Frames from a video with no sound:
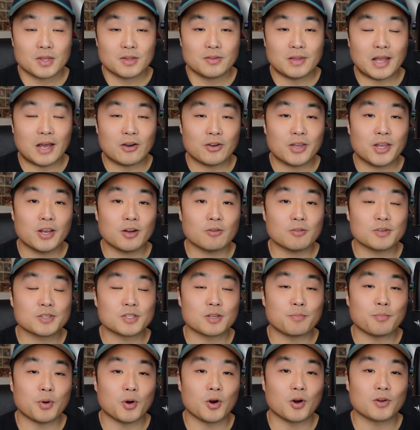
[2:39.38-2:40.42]
Now, here is
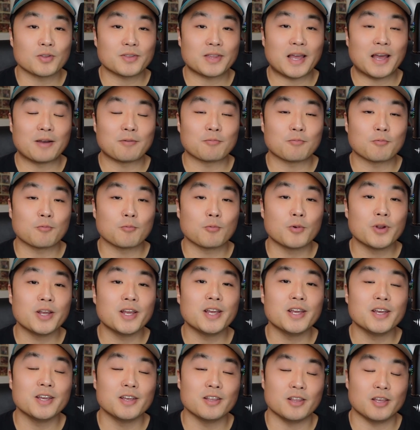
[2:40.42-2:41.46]
the part that
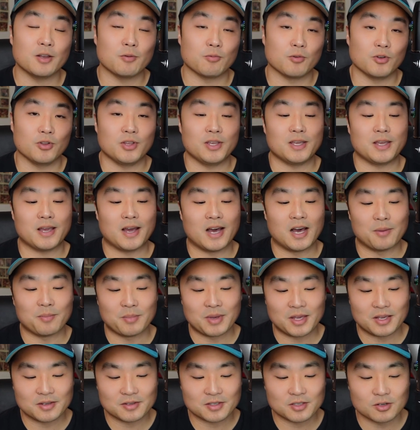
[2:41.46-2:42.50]
really got
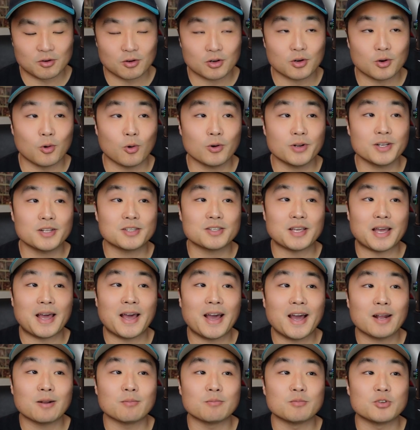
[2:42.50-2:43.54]
me. So according to
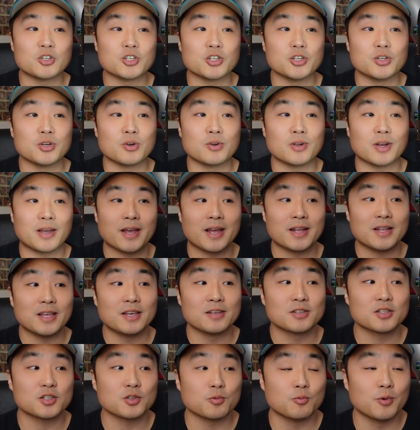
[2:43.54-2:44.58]
Adam Jude and
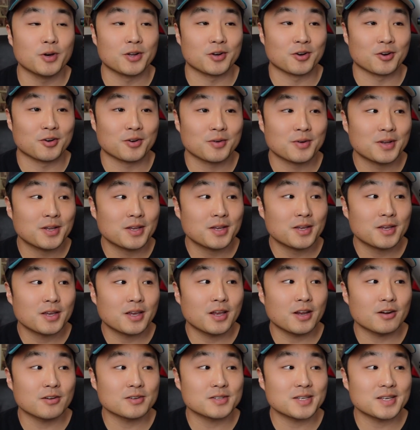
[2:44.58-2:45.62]
his Twitter,
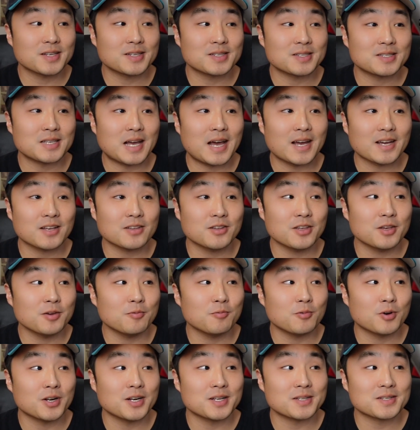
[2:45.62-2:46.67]
here's exactly
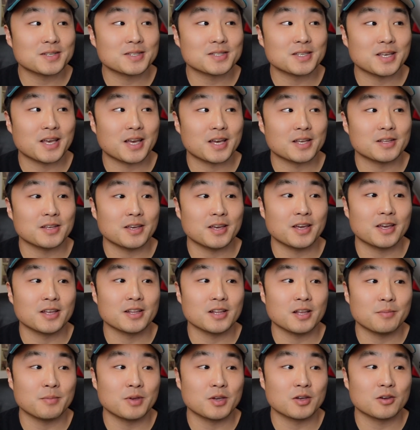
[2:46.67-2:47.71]
what it said, and
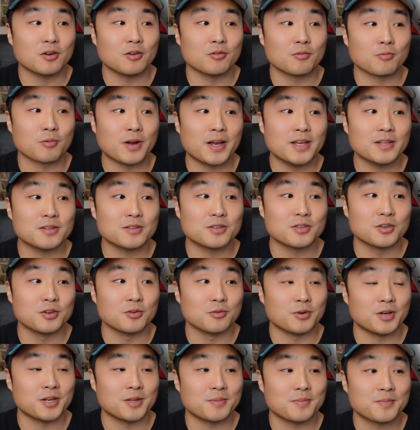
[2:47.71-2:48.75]
let me go right to it.